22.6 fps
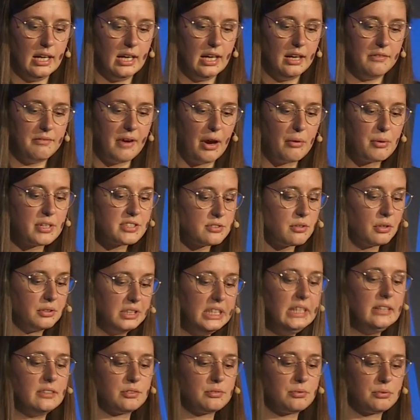There is no
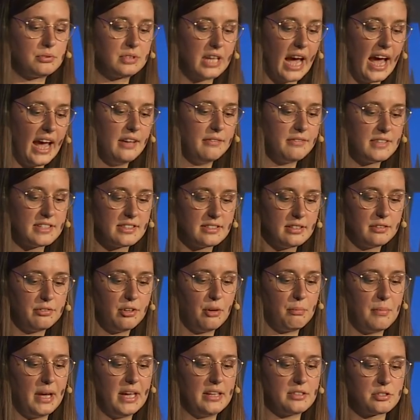need to tie this
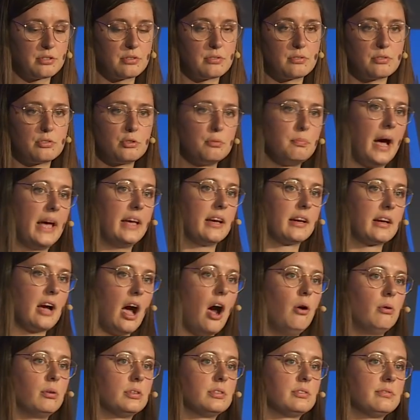information to my
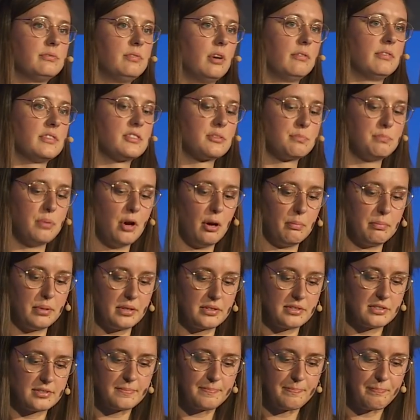account for this
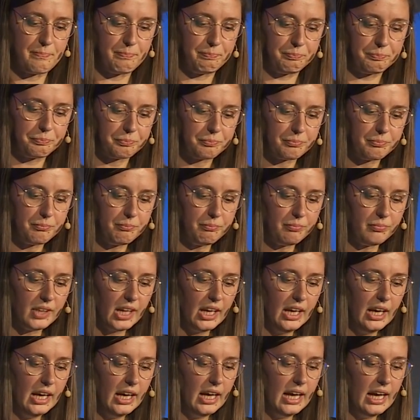purpose.
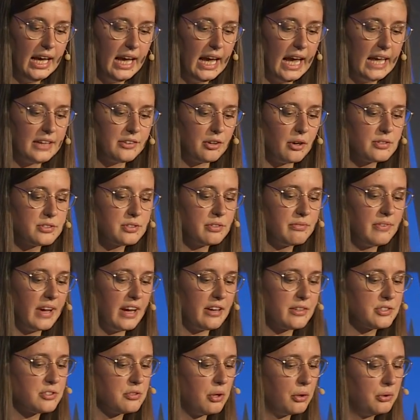And also there
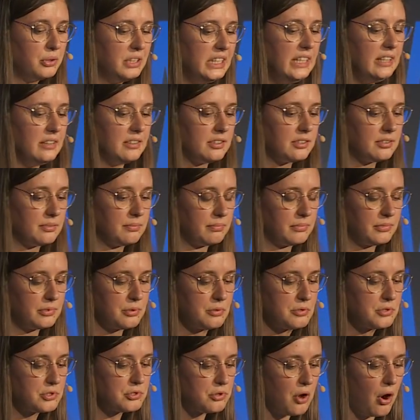is no need to
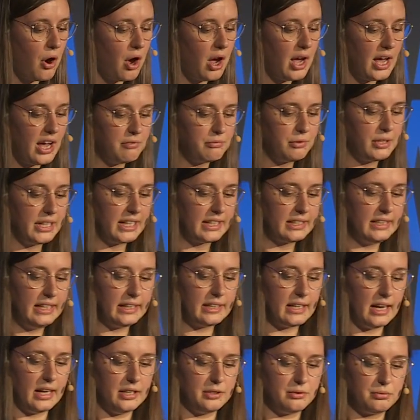store every click
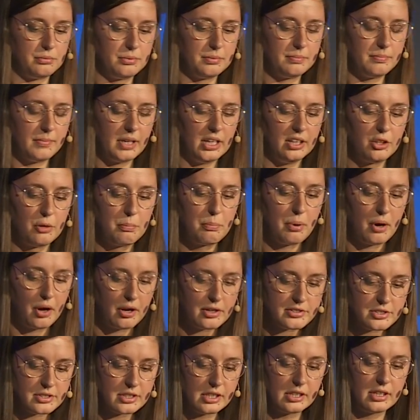I do in a
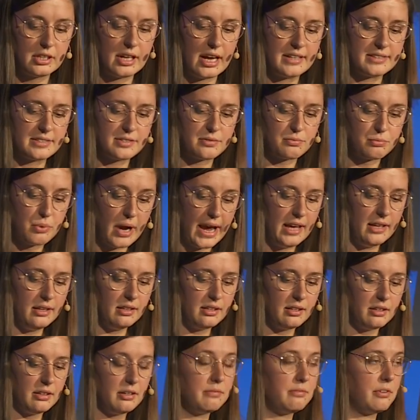personalized way
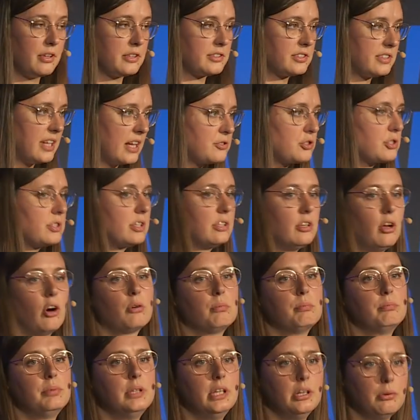for such a long
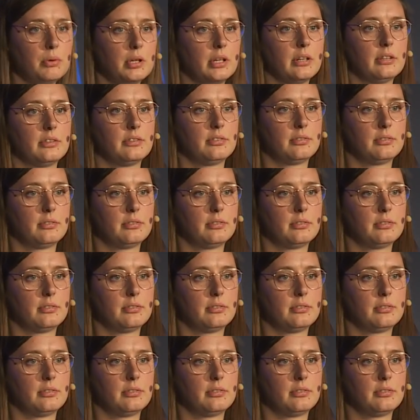period.